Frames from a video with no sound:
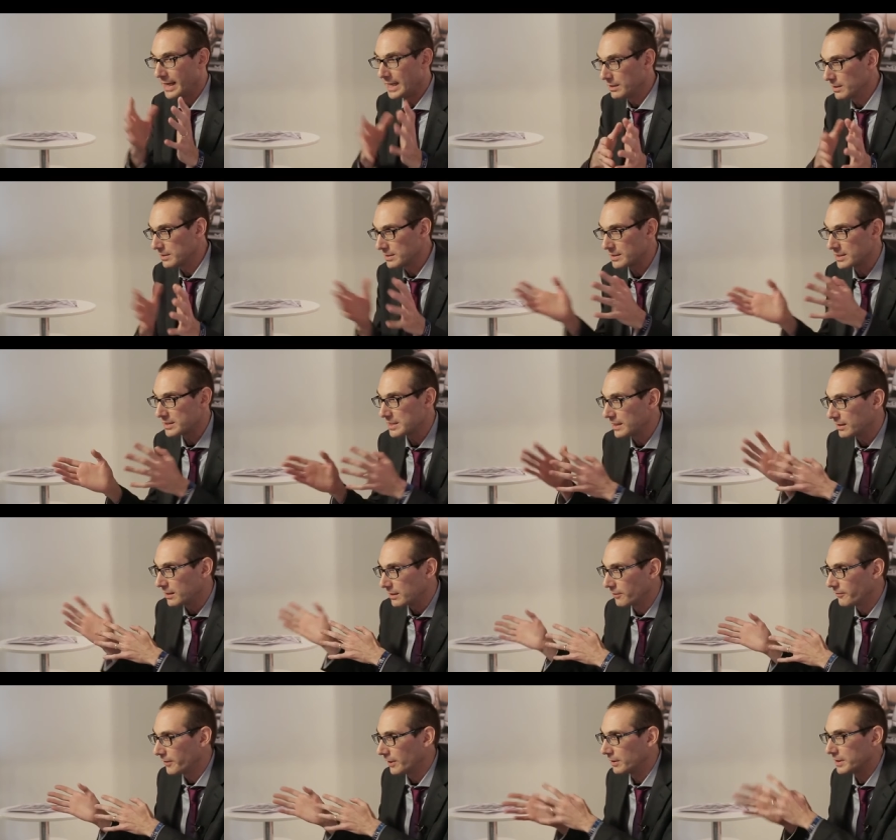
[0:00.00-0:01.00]
he doesn't see the
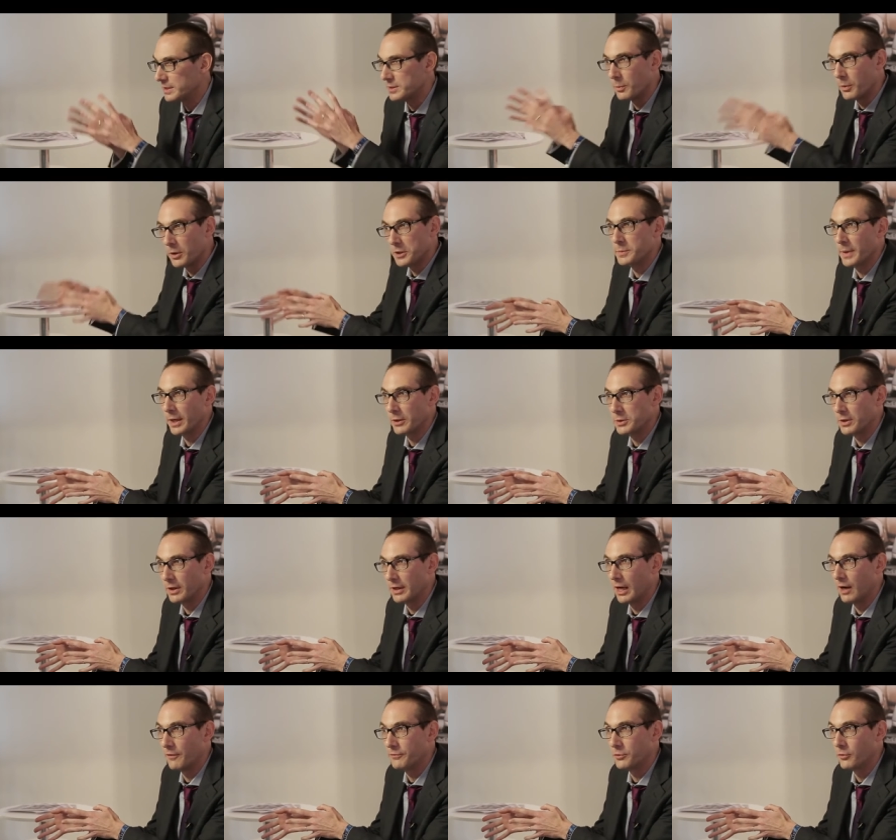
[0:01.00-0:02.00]
difficulties the watchmaker's going
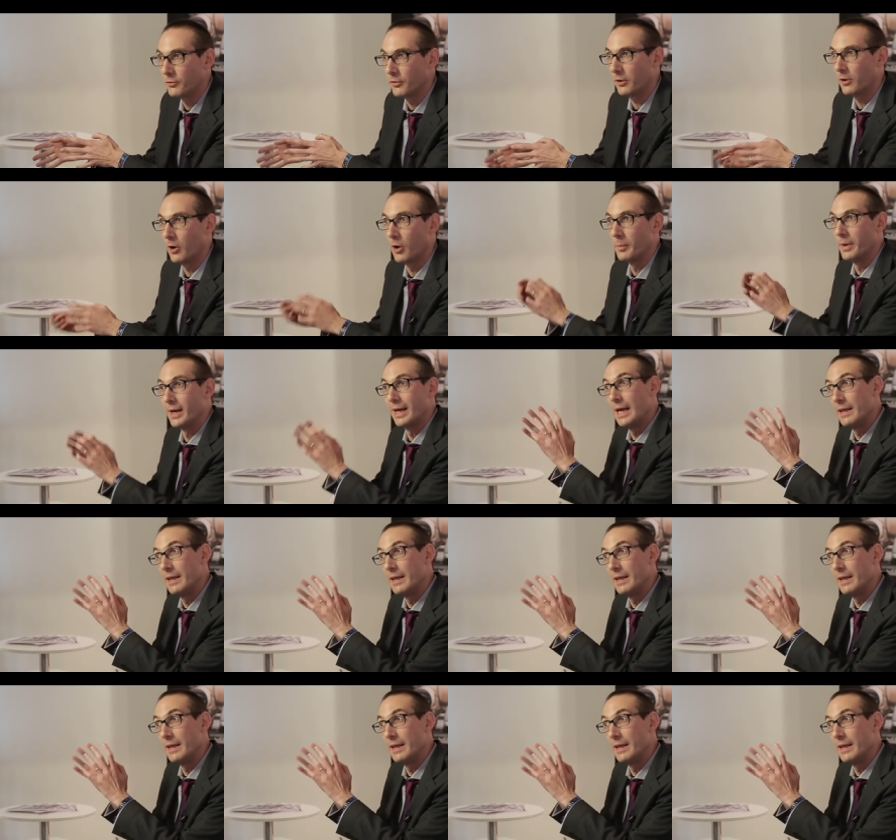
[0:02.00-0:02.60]
to have to overcome.